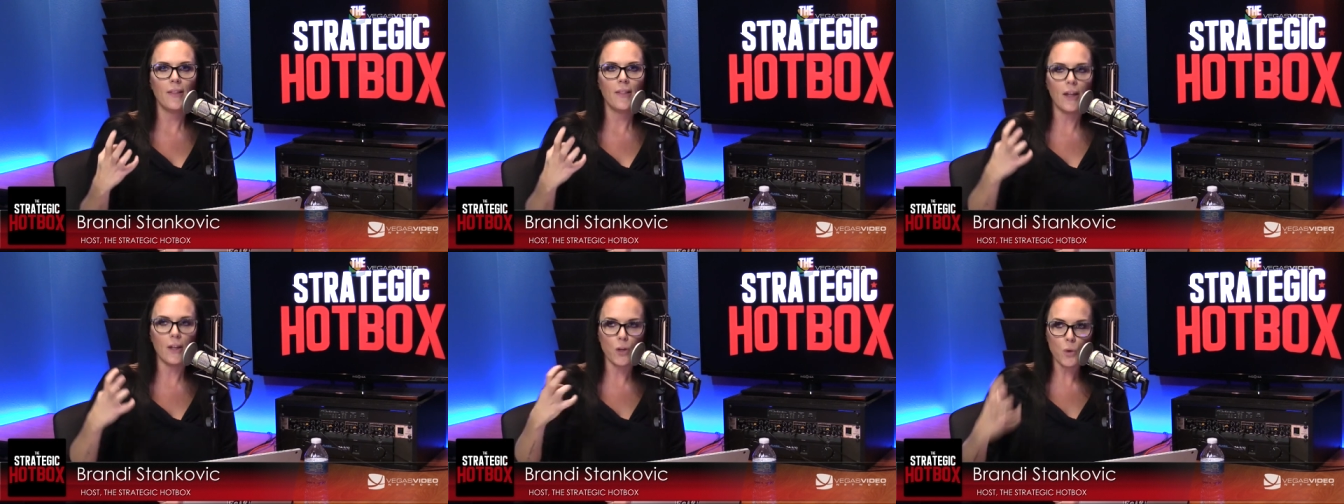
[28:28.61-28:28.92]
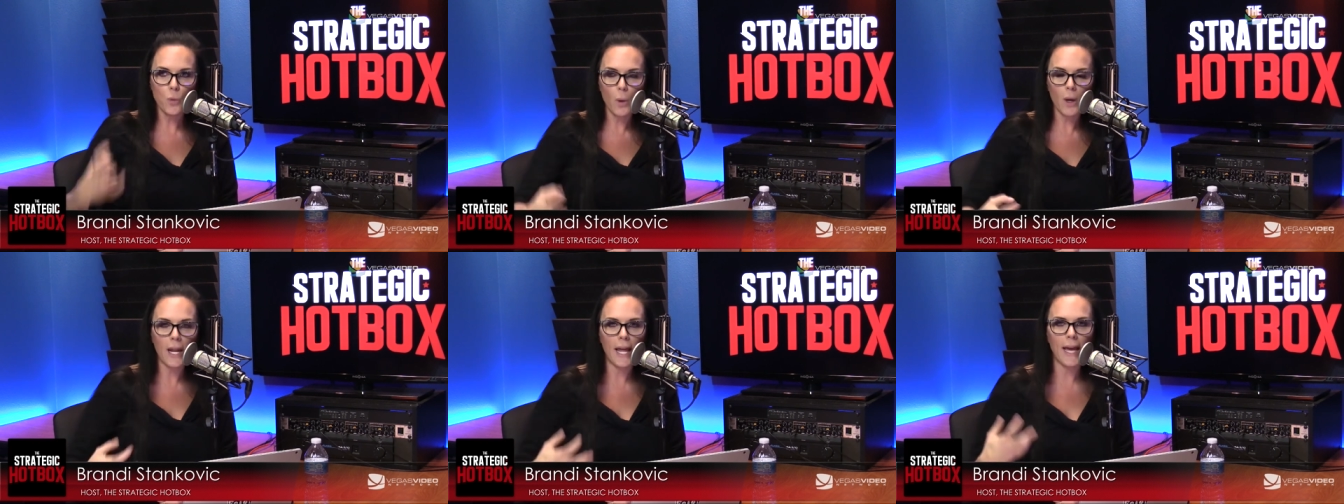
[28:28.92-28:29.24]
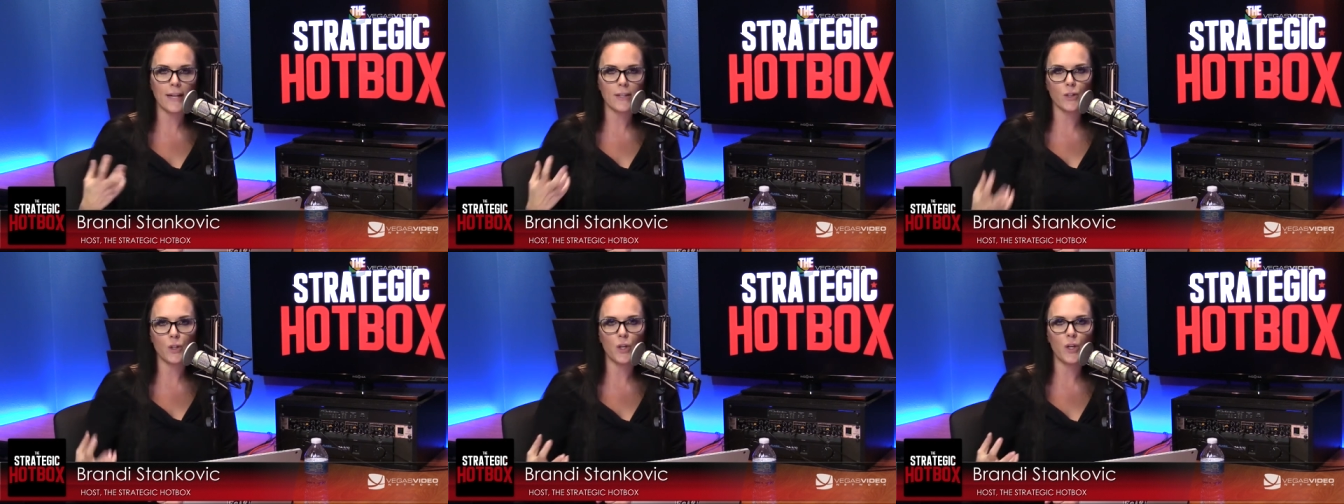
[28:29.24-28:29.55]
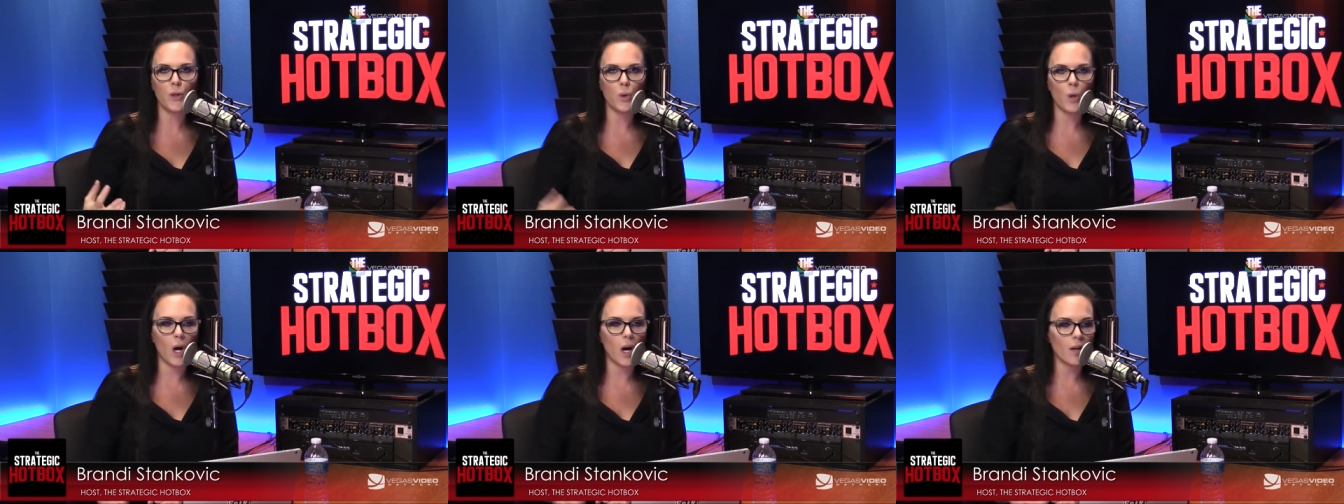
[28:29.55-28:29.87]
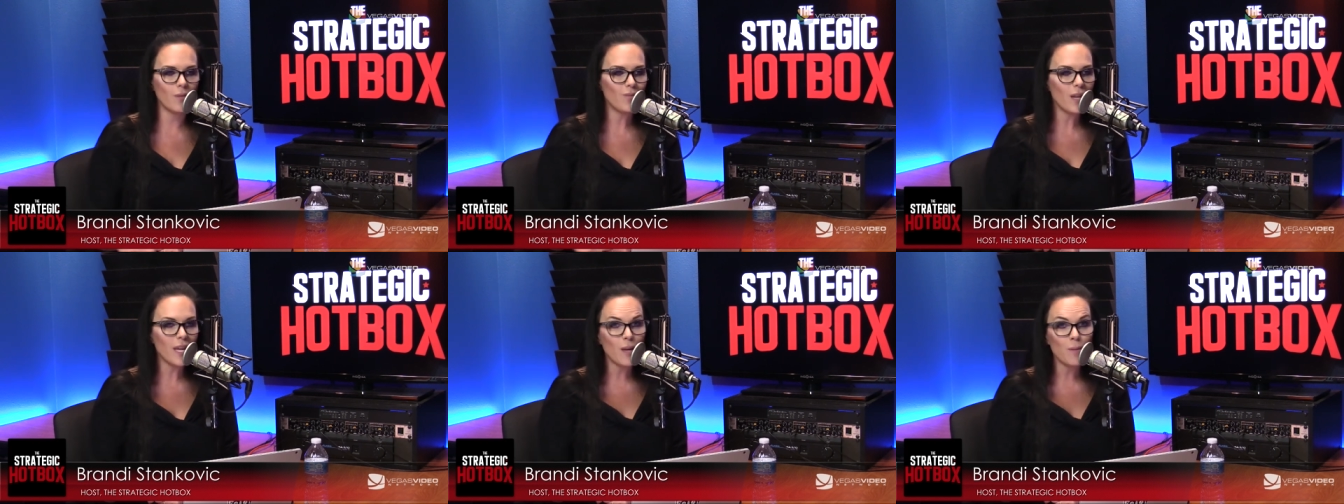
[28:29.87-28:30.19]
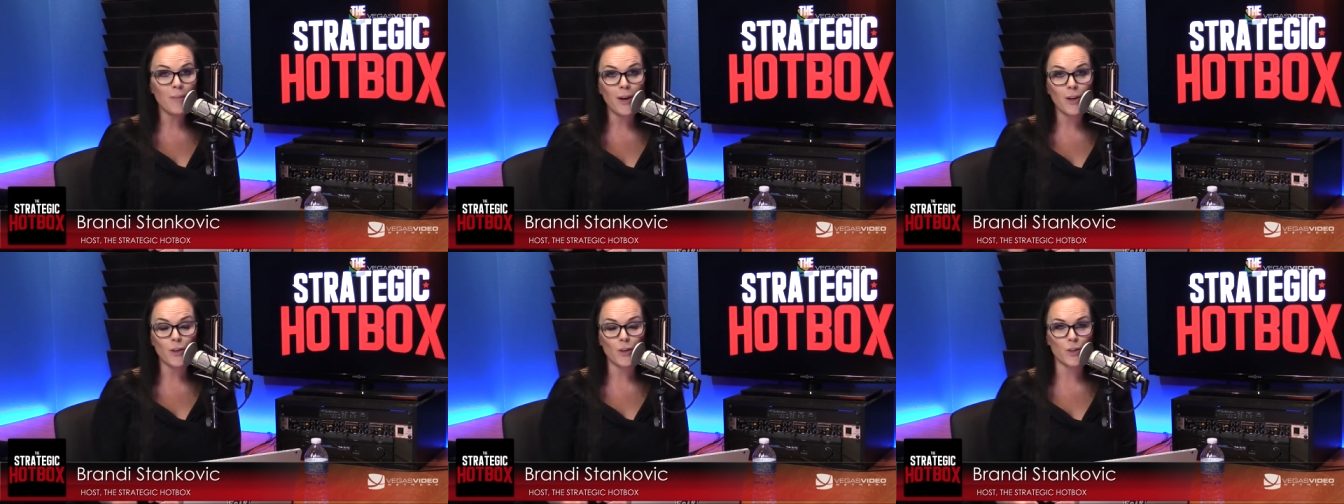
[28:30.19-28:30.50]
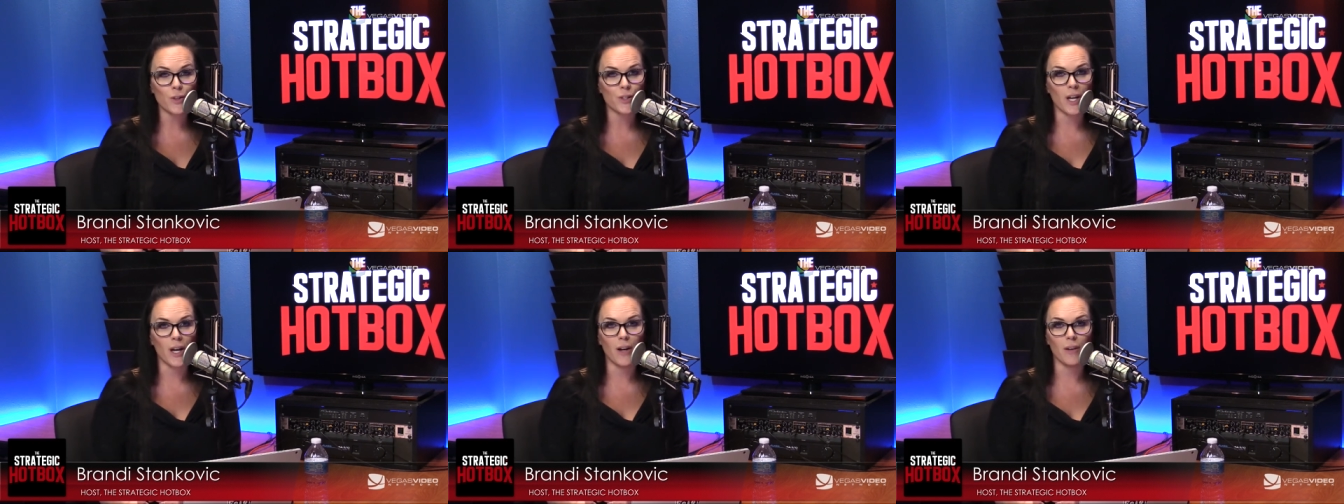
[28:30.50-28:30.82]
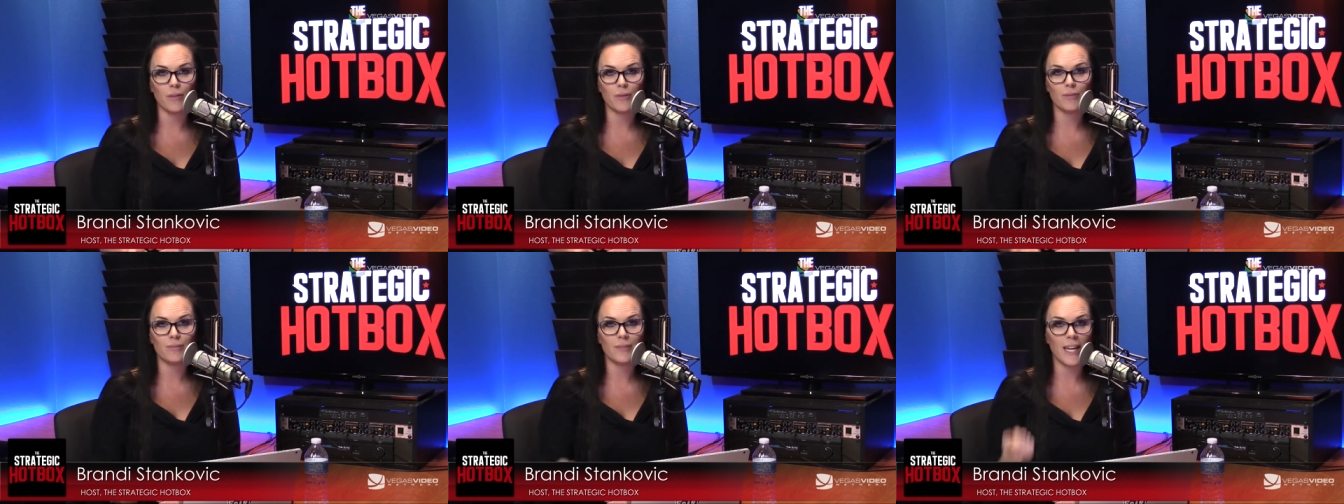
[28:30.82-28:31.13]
that you want to execute on, email yourself.